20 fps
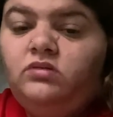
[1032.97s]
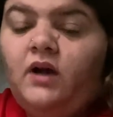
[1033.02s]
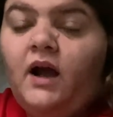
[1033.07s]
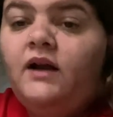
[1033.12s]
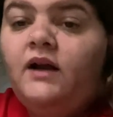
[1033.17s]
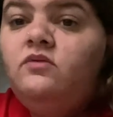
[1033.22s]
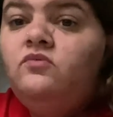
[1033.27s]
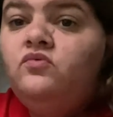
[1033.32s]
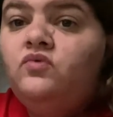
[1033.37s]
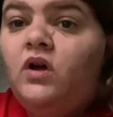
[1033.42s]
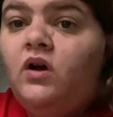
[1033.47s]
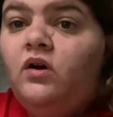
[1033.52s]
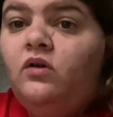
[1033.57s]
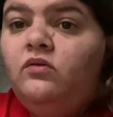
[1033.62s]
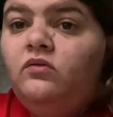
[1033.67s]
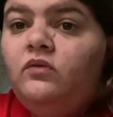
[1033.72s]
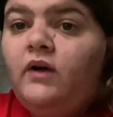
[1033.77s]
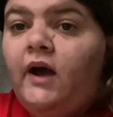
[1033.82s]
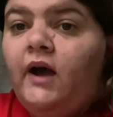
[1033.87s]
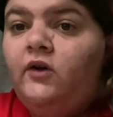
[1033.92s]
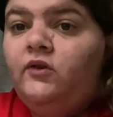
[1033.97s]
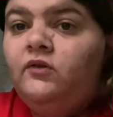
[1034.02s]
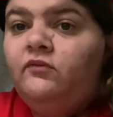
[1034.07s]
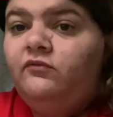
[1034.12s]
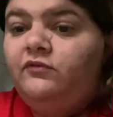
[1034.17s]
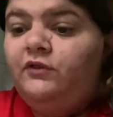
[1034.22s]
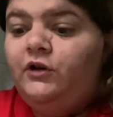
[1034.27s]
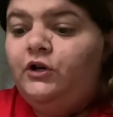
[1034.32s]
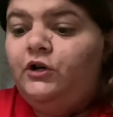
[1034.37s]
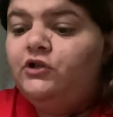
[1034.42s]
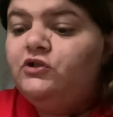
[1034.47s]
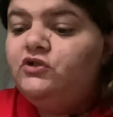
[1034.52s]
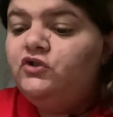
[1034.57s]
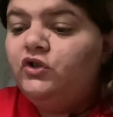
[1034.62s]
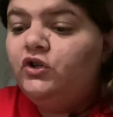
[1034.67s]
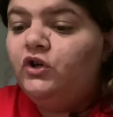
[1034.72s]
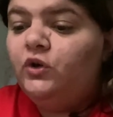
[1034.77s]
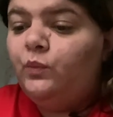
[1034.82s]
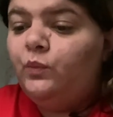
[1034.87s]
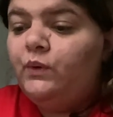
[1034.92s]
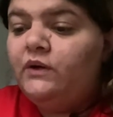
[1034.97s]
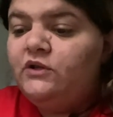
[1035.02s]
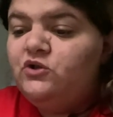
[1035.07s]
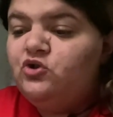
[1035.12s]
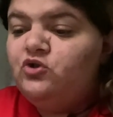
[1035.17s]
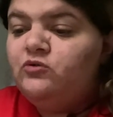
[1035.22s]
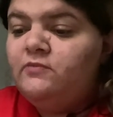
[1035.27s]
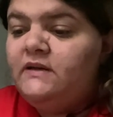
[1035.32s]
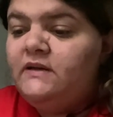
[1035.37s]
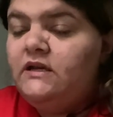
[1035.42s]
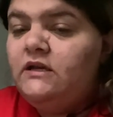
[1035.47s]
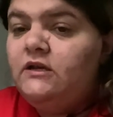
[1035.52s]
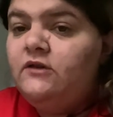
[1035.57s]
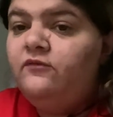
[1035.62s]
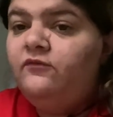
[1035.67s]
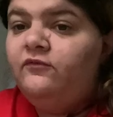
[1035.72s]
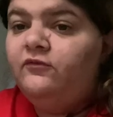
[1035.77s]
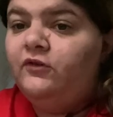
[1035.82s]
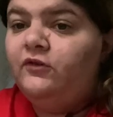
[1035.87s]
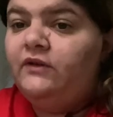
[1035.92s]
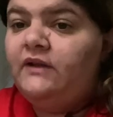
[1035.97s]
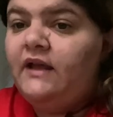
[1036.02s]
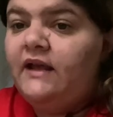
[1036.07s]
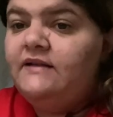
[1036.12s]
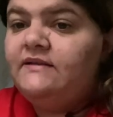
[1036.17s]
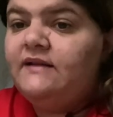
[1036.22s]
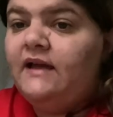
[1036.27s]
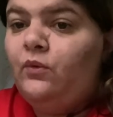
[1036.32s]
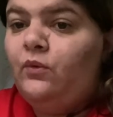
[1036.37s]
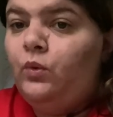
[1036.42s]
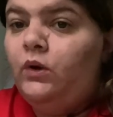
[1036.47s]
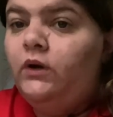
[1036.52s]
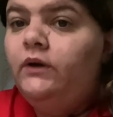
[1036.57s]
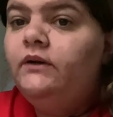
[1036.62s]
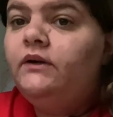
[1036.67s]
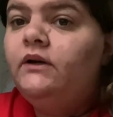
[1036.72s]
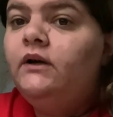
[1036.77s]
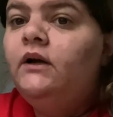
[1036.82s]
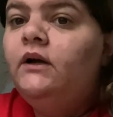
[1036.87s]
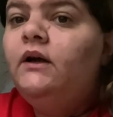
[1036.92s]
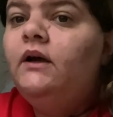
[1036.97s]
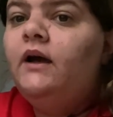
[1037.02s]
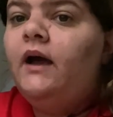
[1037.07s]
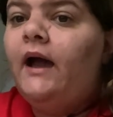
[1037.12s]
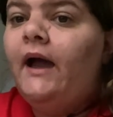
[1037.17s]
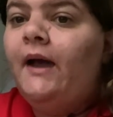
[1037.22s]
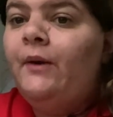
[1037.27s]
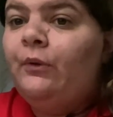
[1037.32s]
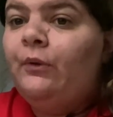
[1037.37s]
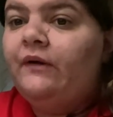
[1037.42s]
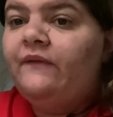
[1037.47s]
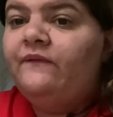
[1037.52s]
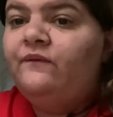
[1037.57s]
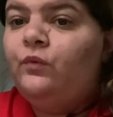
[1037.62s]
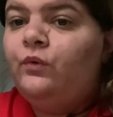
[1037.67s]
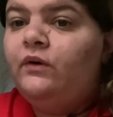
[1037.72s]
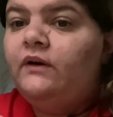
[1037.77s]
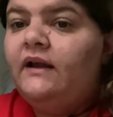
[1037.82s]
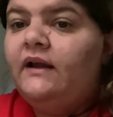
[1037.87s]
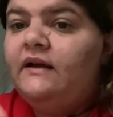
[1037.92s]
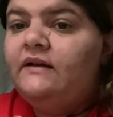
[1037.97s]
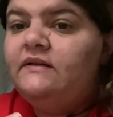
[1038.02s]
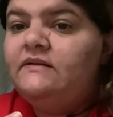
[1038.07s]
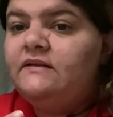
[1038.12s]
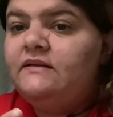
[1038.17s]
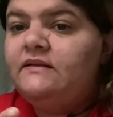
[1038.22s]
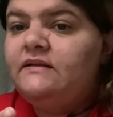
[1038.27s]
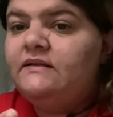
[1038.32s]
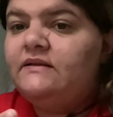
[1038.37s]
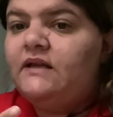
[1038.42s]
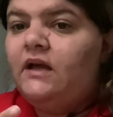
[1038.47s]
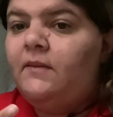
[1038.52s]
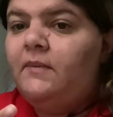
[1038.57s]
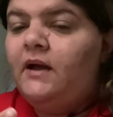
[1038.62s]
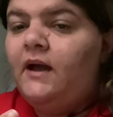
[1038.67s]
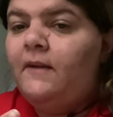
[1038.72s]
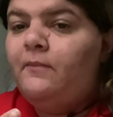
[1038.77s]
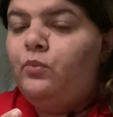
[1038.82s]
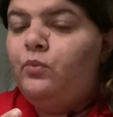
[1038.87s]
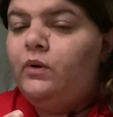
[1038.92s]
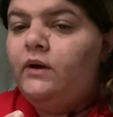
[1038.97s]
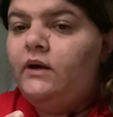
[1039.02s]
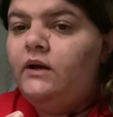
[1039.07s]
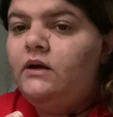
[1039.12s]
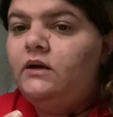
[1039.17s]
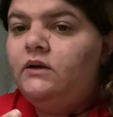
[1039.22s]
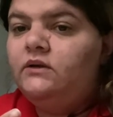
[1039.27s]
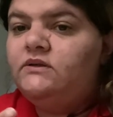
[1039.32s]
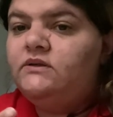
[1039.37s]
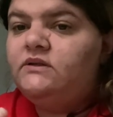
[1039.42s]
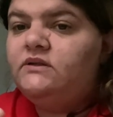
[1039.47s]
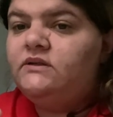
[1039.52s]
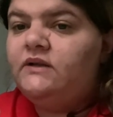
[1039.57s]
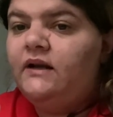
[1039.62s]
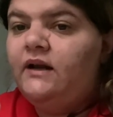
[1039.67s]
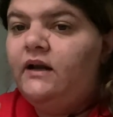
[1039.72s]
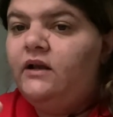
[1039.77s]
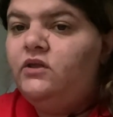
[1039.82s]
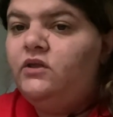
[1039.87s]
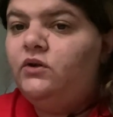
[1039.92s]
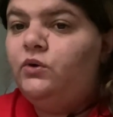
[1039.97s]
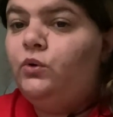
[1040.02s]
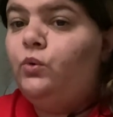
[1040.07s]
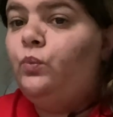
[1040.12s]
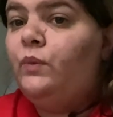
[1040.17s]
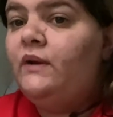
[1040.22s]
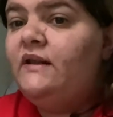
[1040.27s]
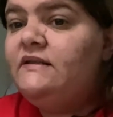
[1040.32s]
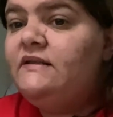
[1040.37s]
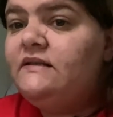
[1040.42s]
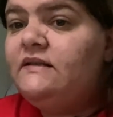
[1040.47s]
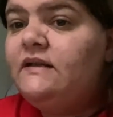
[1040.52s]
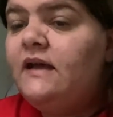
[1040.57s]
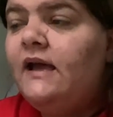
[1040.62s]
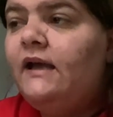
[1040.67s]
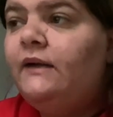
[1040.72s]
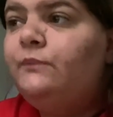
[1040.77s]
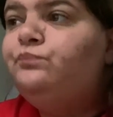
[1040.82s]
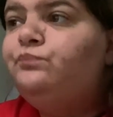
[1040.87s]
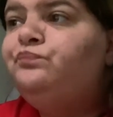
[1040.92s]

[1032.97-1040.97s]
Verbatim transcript: I don't know how the vlogs are going to be for days I work. I work four days this coming up week, Sunday through Wednesday.